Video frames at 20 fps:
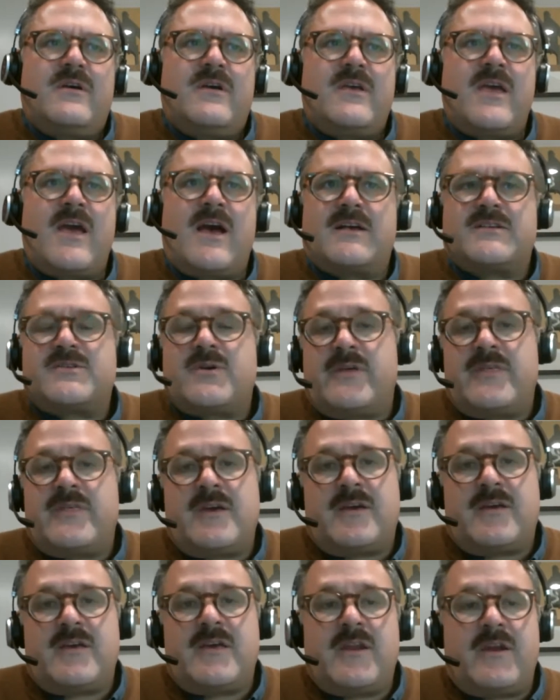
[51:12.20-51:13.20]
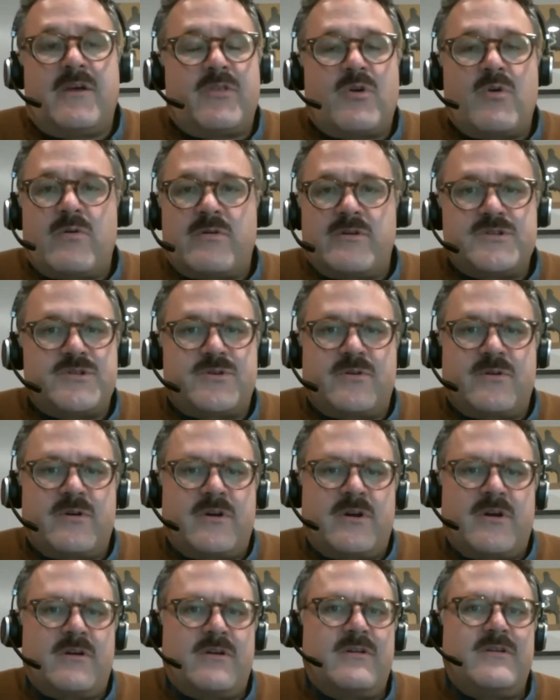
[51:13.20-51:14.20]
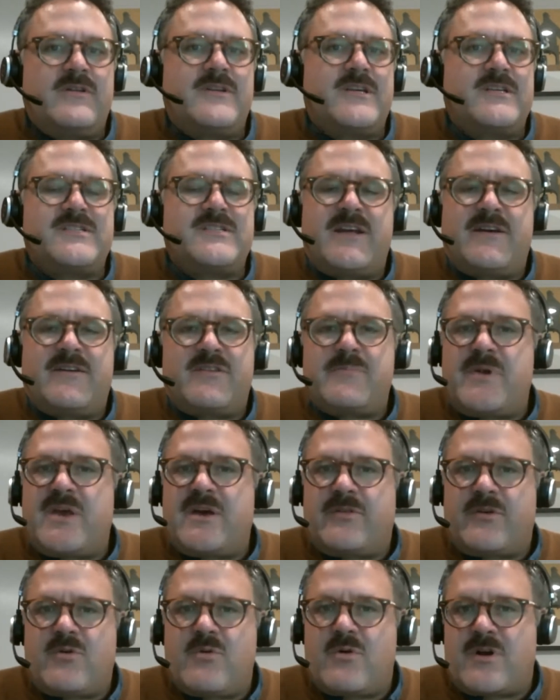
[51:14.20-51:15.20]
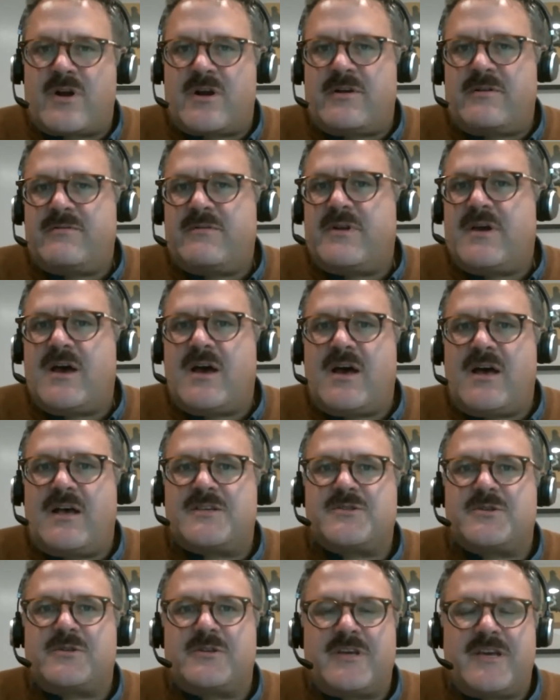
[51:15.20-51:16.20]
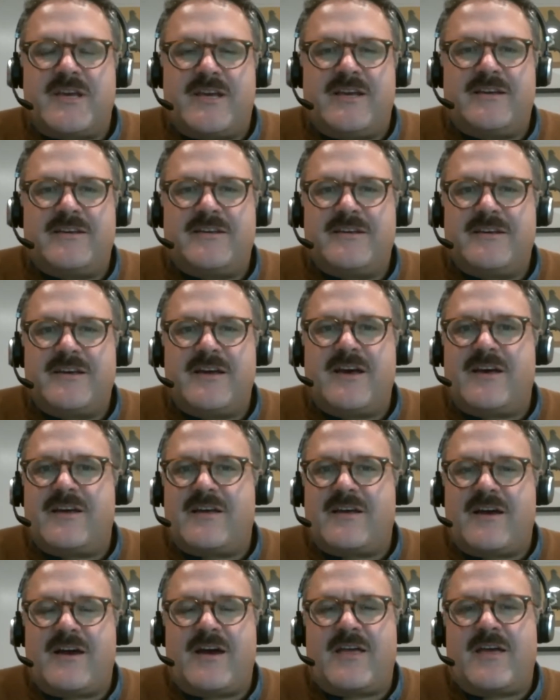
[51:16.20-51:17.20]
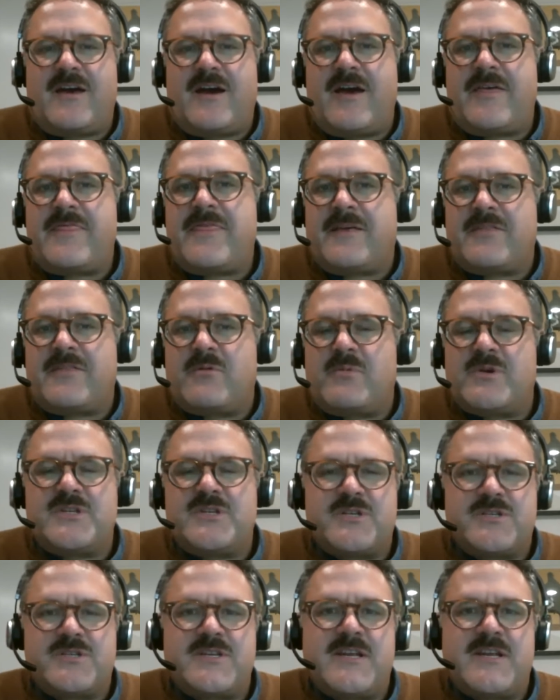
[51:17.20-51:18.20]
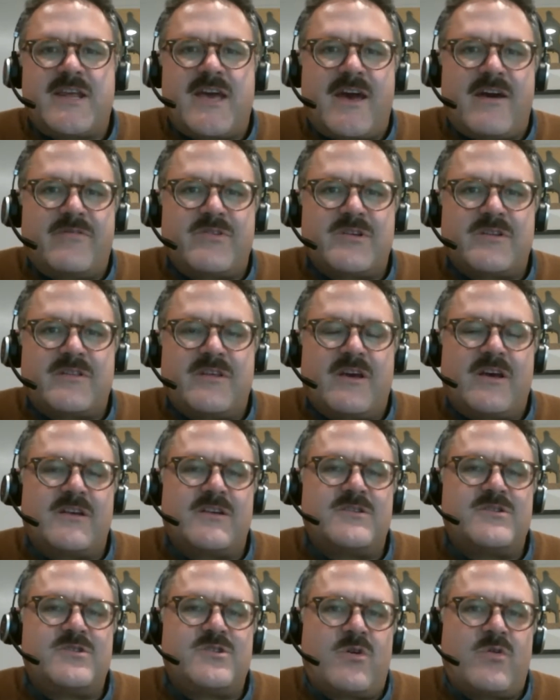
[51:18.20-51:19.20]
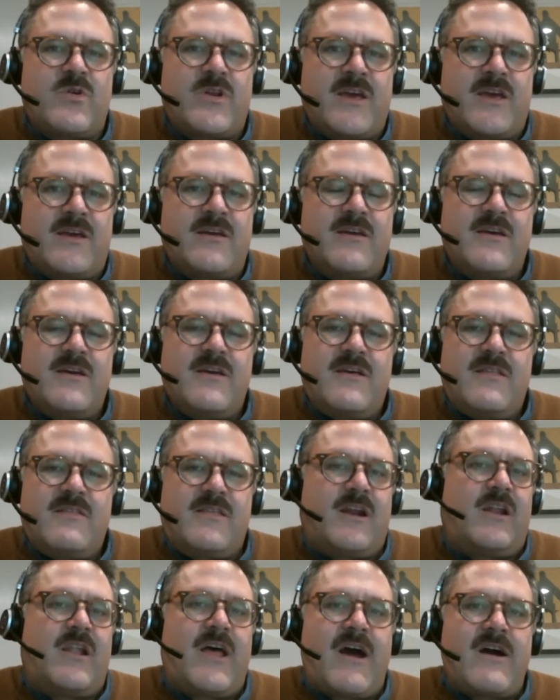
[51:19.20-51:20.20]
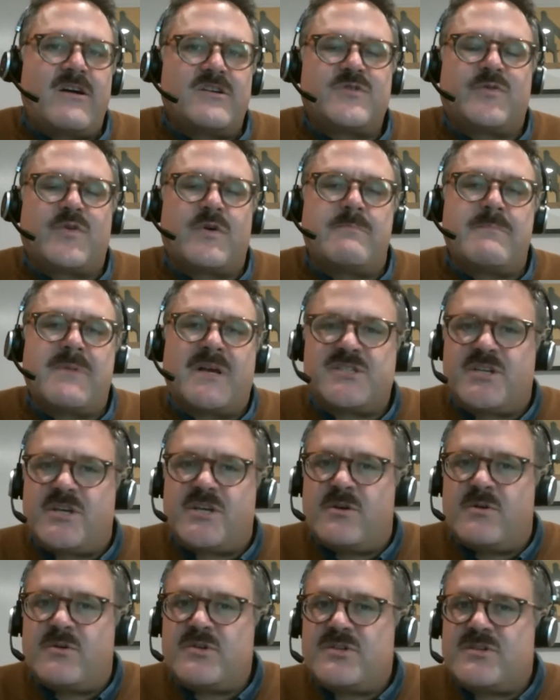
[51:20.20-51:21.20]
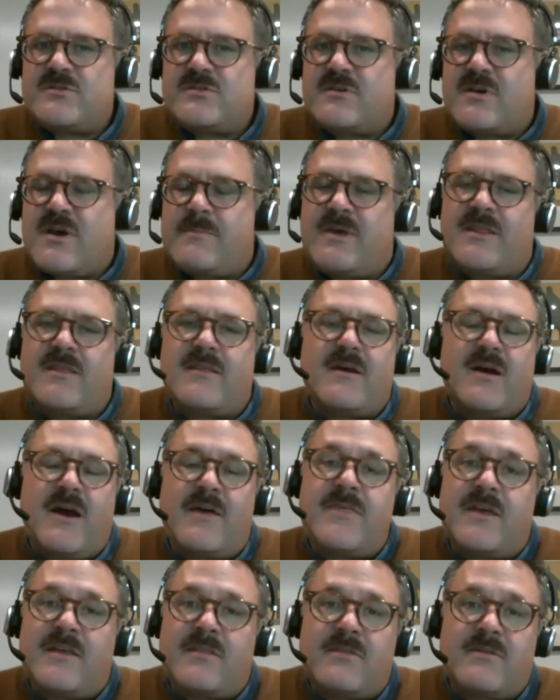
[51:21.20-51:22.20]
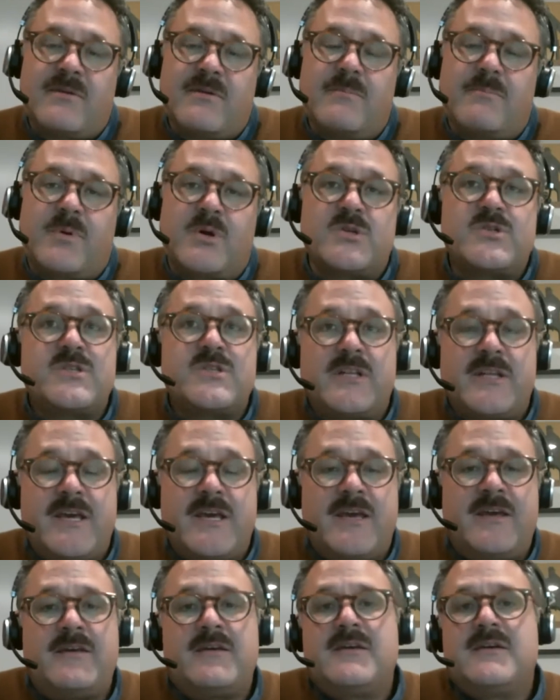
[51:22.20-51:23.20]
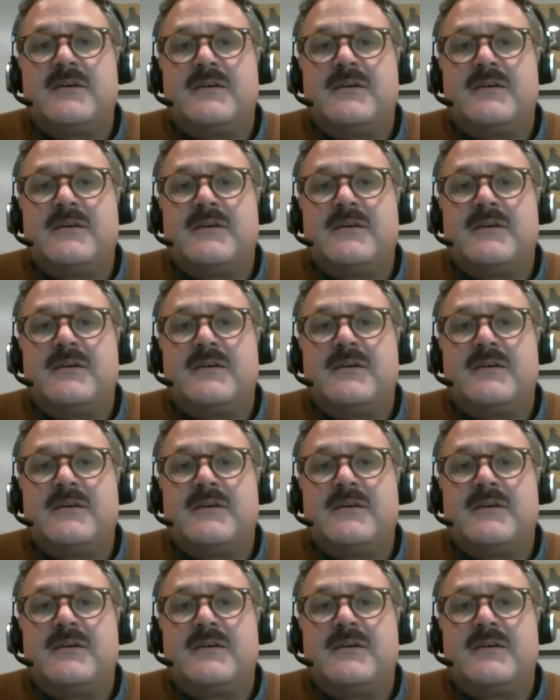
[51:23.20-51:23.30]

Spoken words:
yeah, so I think, the corner store doesn't have to be on the corner. Certainly, I think that we just need to have a zoning that allows for mixed use. I mean, I think personally,